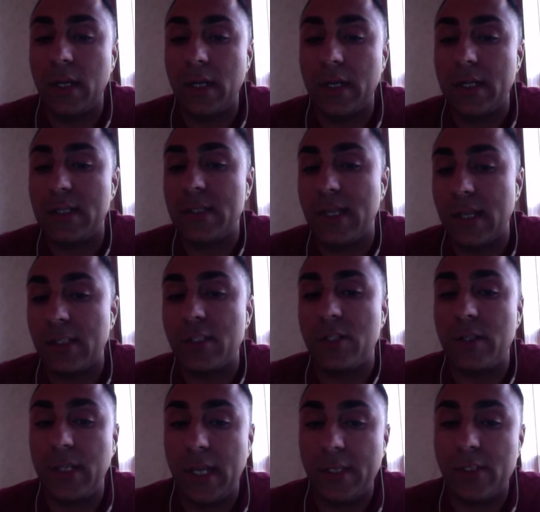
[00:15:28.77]
consents
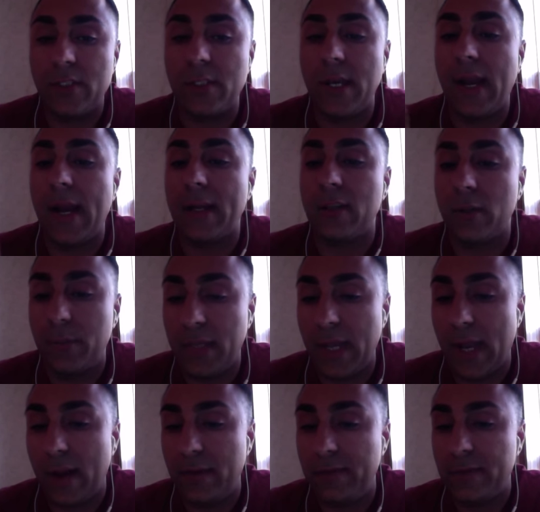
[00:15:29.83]
to the agent to act on
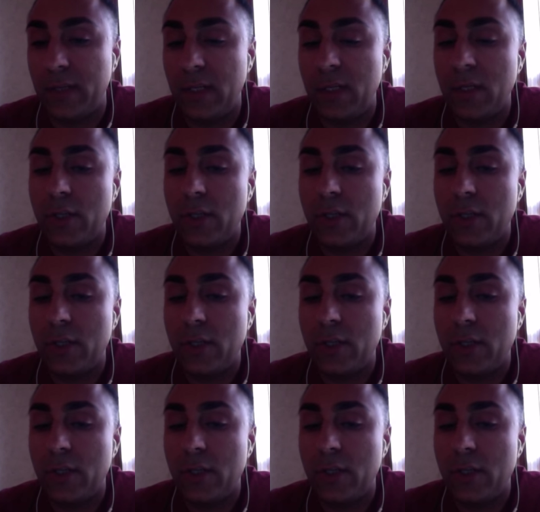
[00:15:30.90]
behalf.